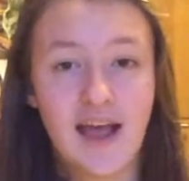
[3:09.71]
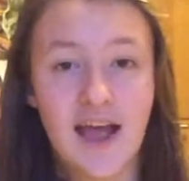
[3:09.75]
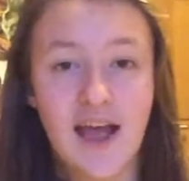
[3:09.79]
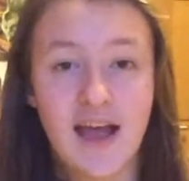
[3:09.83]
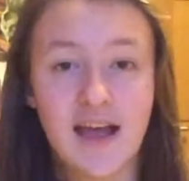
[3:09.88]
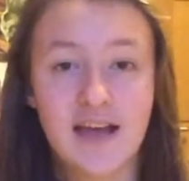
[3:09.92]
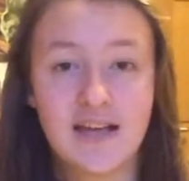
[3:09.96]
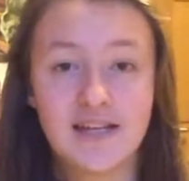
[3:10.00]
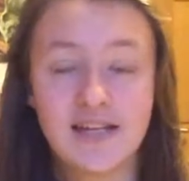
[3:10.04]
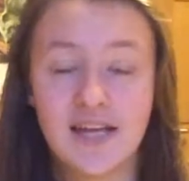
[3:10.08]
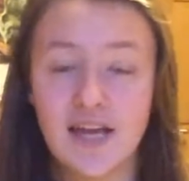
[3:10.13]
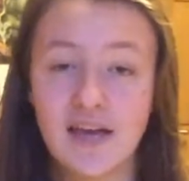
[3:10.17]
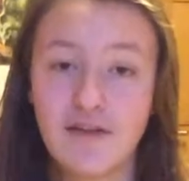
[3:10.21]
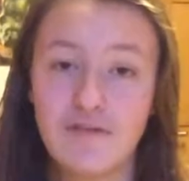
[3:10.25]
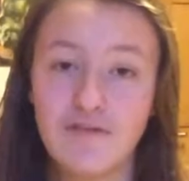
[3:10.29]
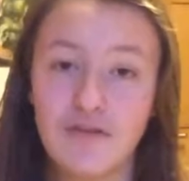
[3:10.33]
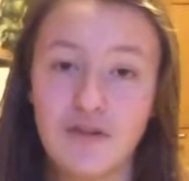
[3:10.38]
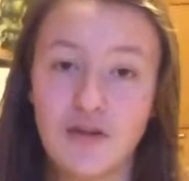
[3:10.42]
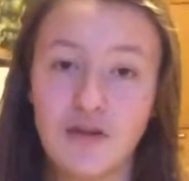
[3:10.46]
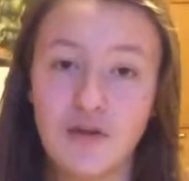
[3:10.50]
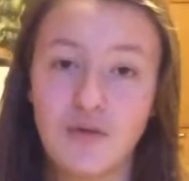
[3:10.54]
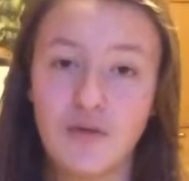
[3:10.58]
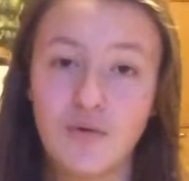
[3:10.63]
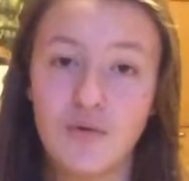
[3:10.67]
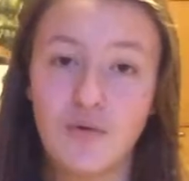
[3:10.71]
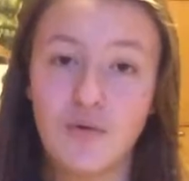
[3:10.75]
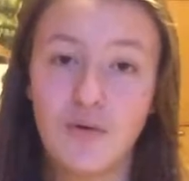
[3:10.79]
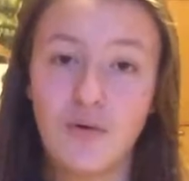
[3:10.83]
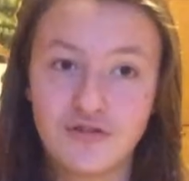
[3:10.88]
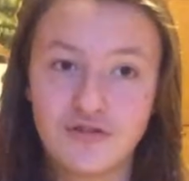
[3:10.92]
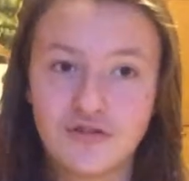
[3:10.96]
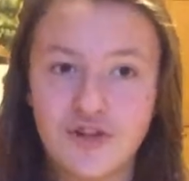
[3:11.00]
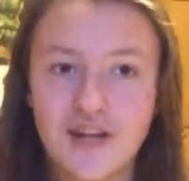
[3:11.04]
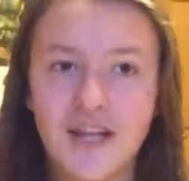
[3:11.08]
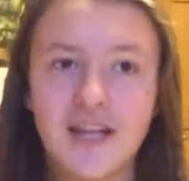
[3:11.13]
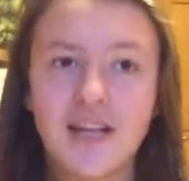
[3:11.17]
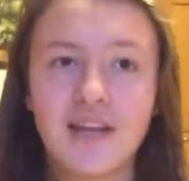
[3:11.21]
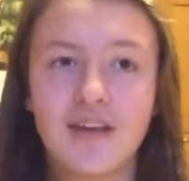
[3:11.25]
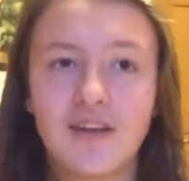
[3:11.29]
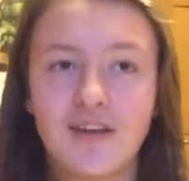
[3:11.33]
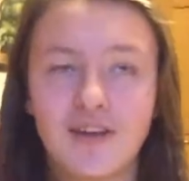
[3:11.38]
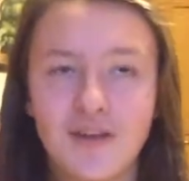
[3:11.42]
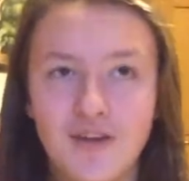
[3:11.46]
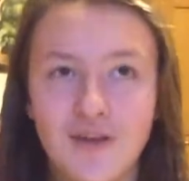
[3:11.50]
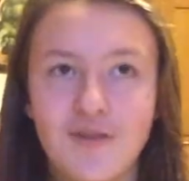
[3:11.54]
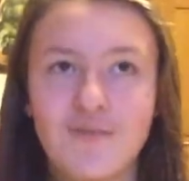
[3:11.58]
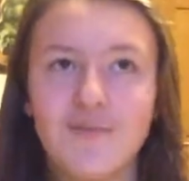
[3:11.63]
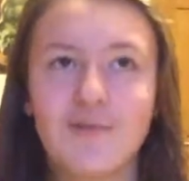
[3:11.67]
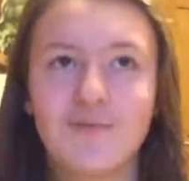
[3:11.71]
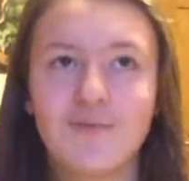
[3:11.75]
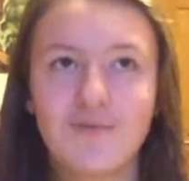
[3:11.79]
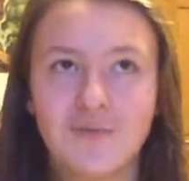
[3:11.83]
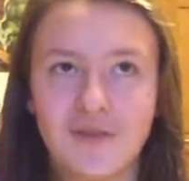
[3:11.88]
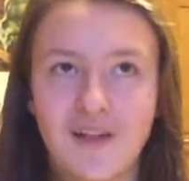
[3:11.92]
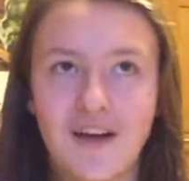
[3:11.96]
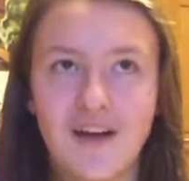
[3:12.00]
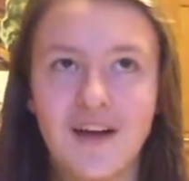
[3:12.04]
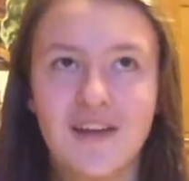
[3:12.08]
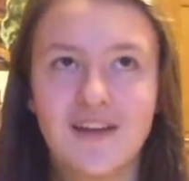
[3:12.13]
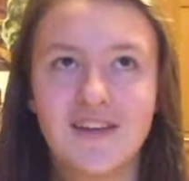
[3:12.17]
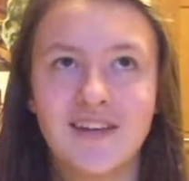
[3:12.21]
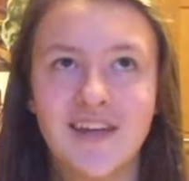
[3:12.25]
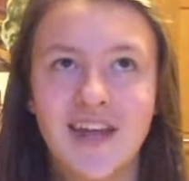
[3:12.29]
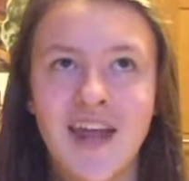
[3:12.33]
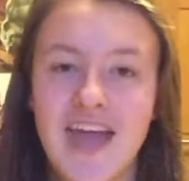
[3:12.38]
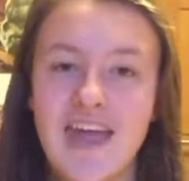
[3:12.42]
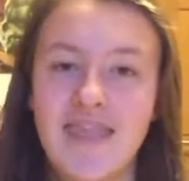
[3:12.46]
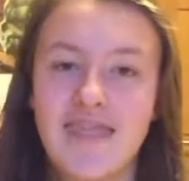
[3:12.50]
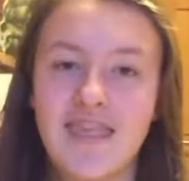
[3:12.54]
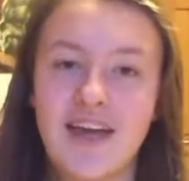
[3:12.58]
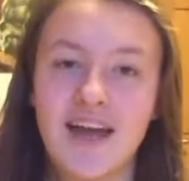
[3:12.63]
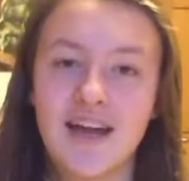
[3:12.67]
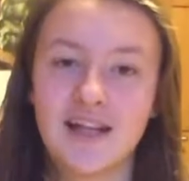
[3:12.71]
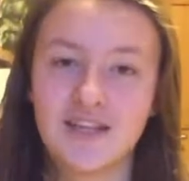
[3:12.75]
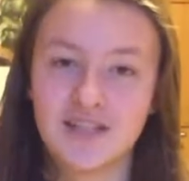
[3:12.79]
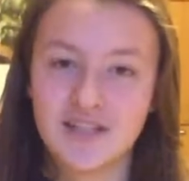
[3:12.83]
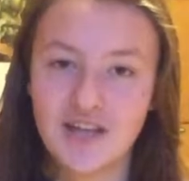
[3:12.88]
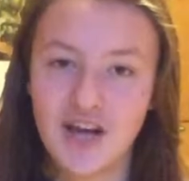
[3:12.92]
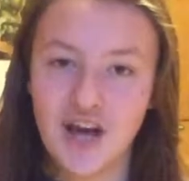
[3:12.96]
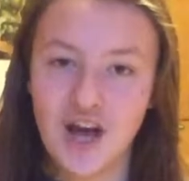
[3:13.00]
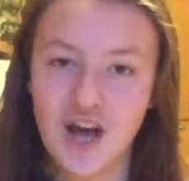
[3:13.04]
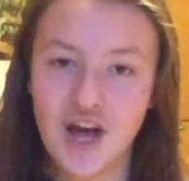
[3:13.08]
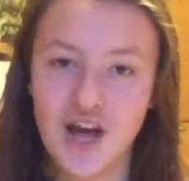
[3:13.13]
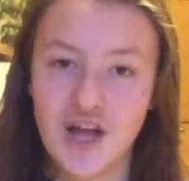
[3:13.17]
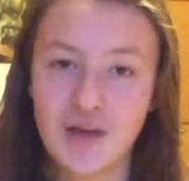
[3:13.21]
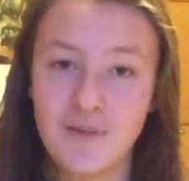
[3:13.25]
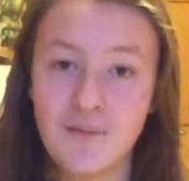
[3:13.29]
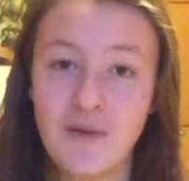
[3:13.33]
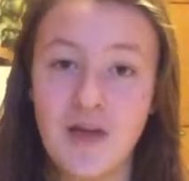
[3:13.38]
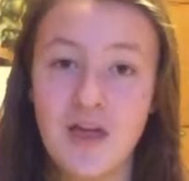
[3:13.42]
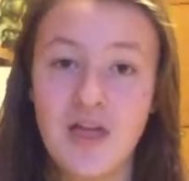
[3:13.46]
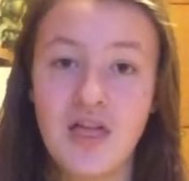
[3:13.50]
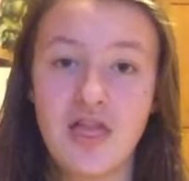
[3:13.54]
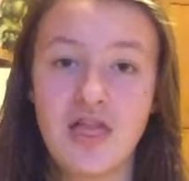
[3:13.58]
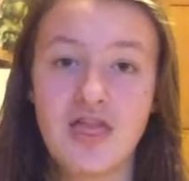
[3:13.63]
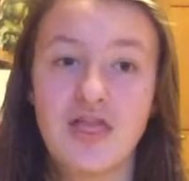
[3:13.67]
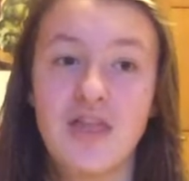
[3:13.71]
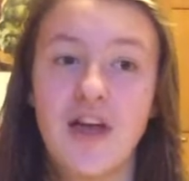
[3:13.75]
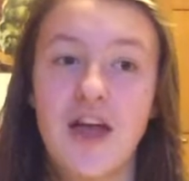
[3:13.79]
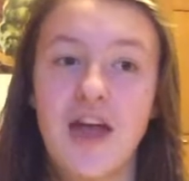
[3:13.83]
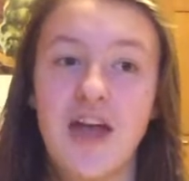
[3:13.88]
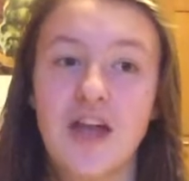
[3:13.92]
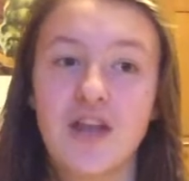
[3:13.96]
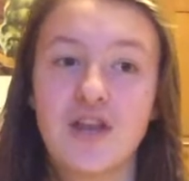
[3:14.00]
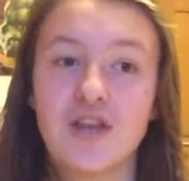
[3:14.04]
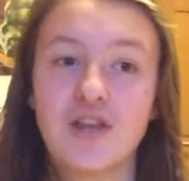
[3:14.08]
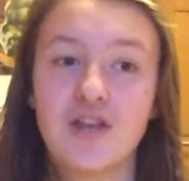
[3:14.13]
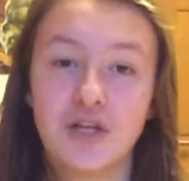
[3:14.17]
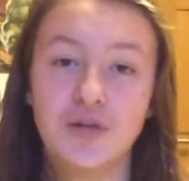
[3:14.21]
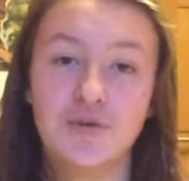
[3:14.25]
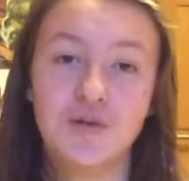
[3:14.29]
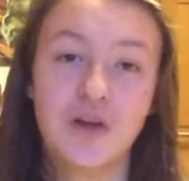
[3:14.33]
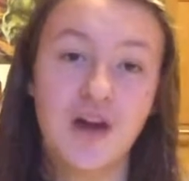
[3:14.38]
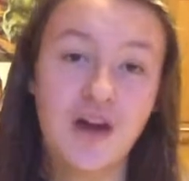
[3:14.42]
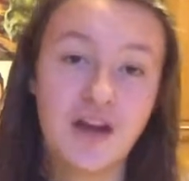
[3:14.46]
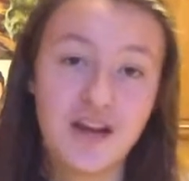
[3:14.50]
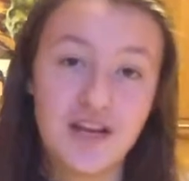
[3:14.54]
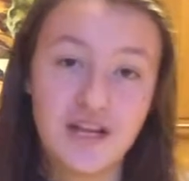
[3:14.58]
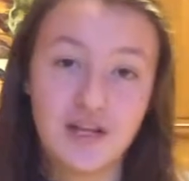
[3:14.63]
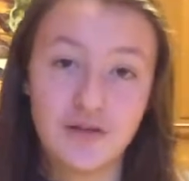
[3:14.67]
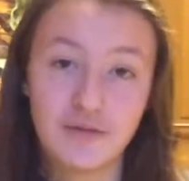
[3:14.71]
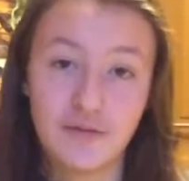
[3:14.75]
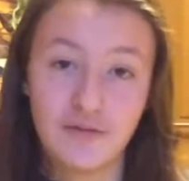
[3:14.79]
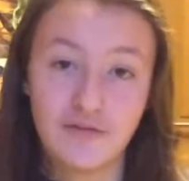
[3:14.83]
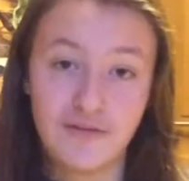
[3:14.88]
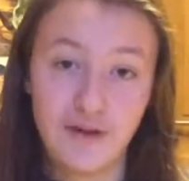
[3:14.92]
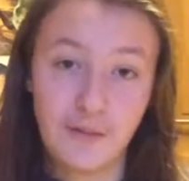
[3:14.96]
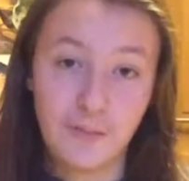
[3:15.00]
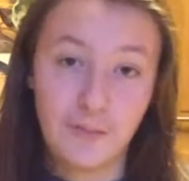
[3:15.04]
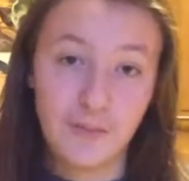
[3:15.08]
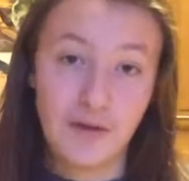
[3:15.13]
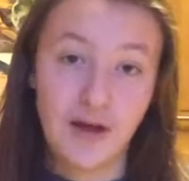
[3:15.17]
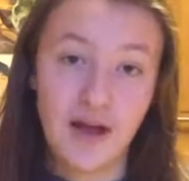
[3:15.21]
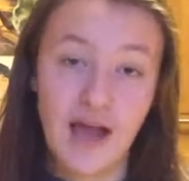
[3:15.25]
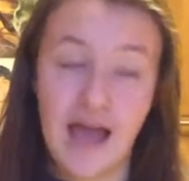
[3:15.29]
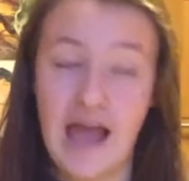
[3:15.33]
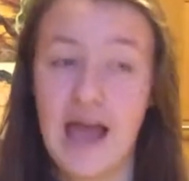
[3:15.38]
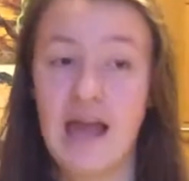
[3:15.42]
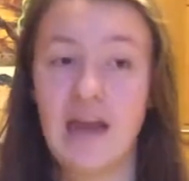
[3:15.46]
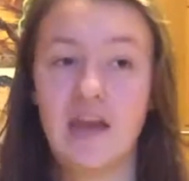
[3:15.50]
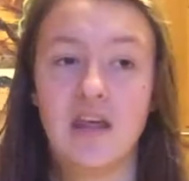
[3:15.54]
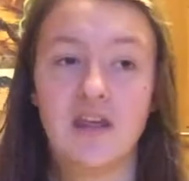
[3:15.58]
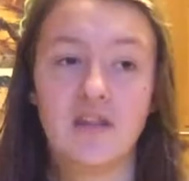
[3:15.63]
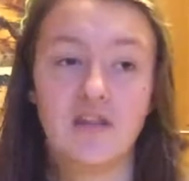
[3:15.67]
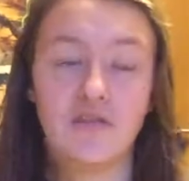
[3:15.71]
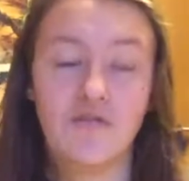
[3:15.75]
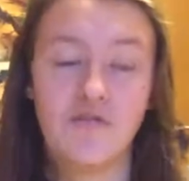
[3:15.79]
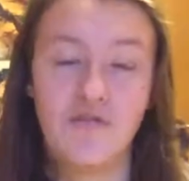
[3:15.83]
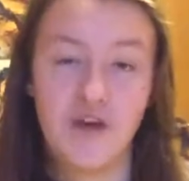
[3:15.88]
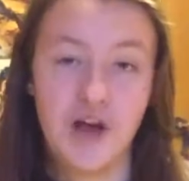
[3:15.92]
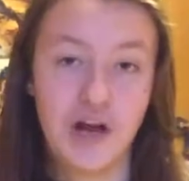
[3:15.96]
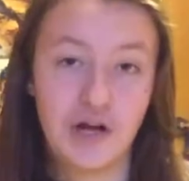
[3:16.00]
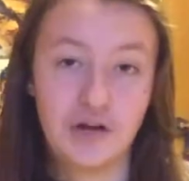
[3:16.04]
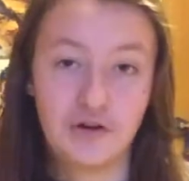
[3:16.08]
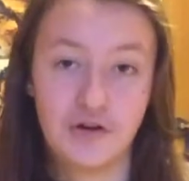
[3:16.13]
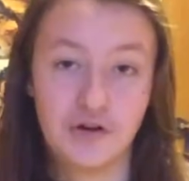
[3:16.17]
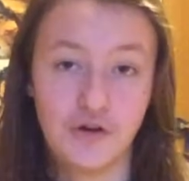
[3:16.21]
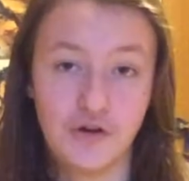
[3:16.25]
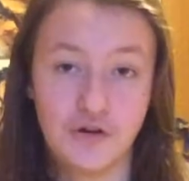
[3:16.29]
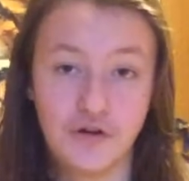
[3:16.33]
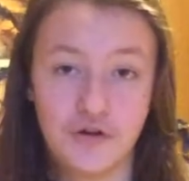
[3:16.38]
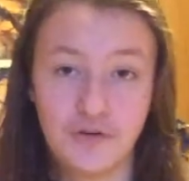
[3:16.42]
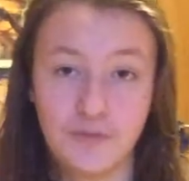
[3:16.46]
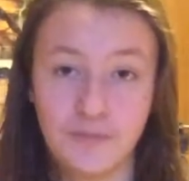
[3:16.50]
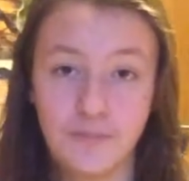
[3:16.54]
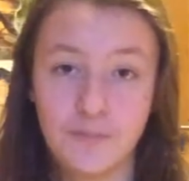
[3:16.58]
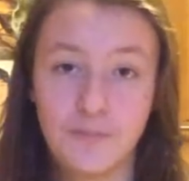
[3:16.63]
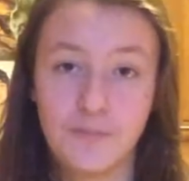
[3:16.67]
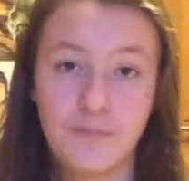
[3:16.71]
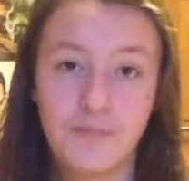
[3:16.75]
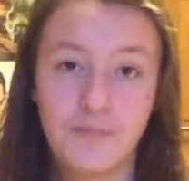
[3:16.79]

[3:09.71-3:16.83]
and if you drink human blood in that time then you turn into a vampire, and it's very gruesome.